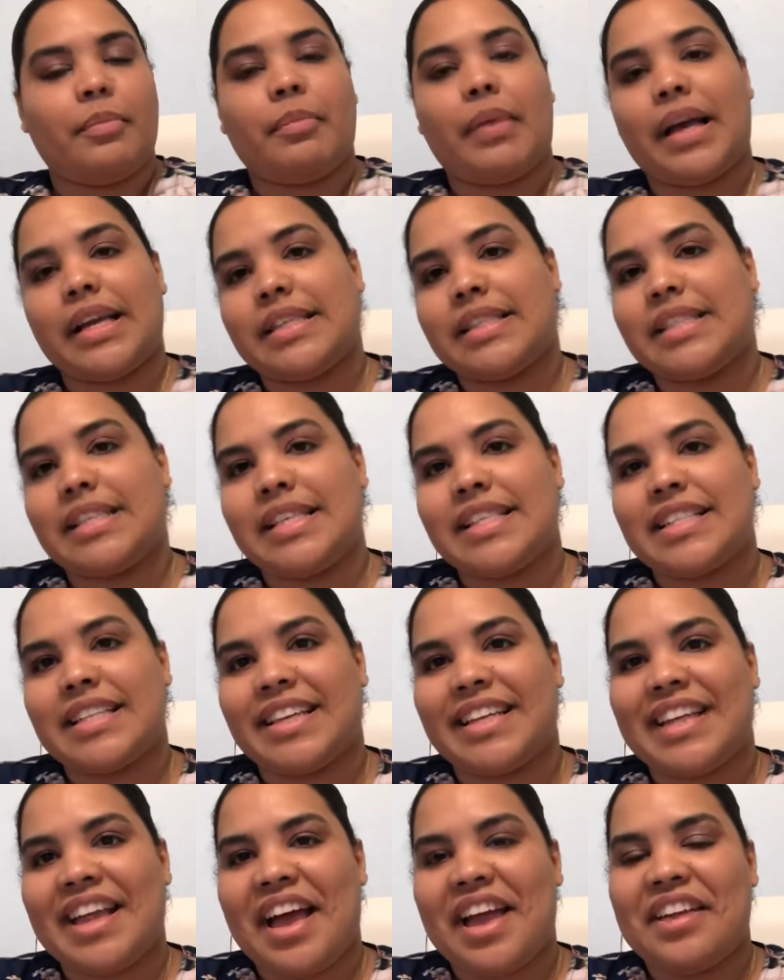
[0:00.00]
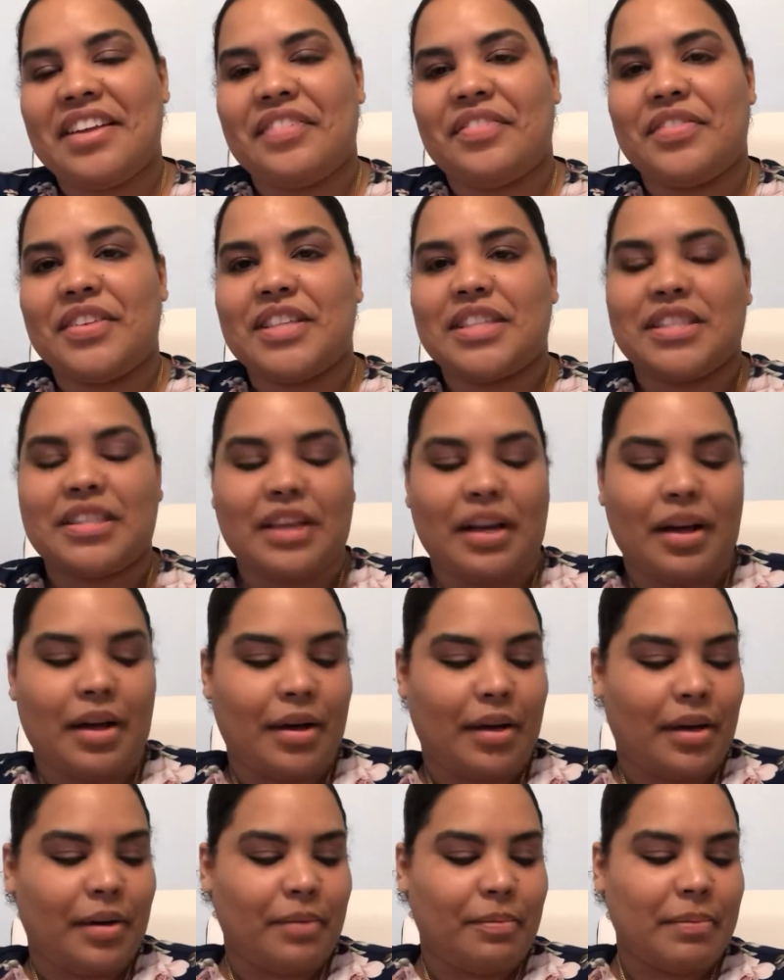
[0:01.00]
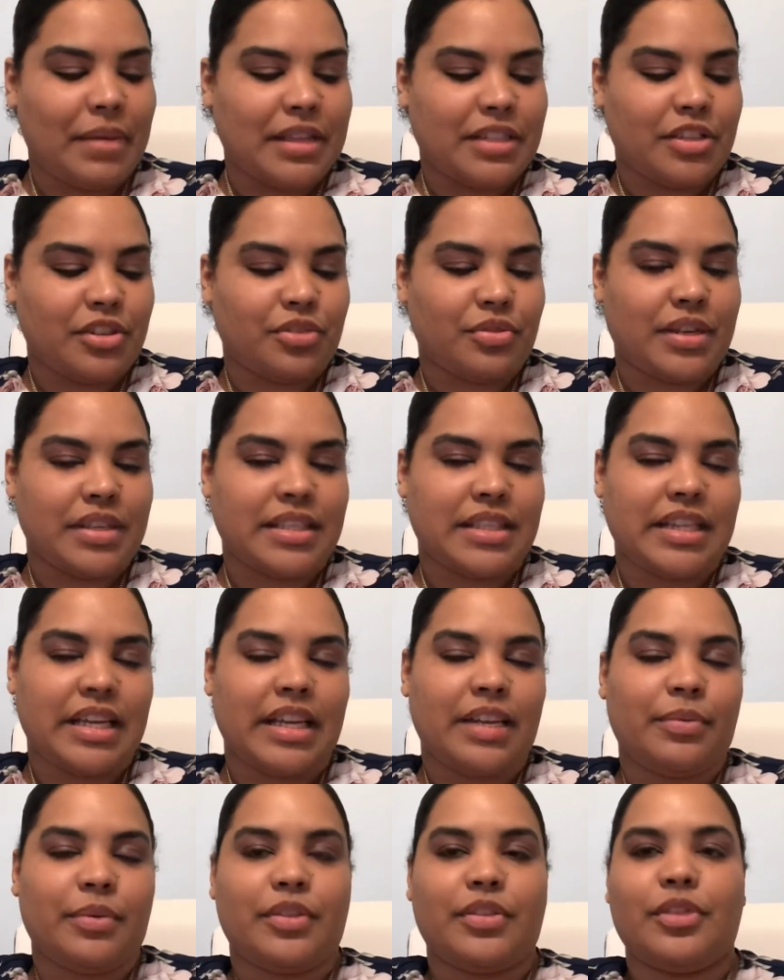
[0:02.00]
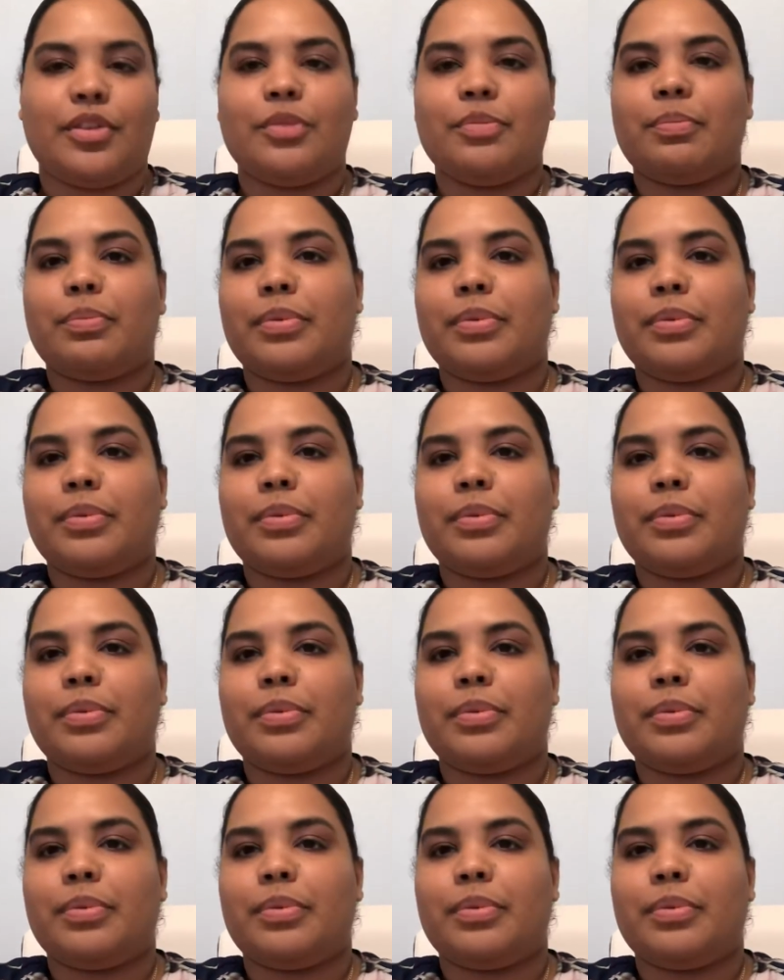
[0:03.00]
Pisces, again, if this message resonated with you,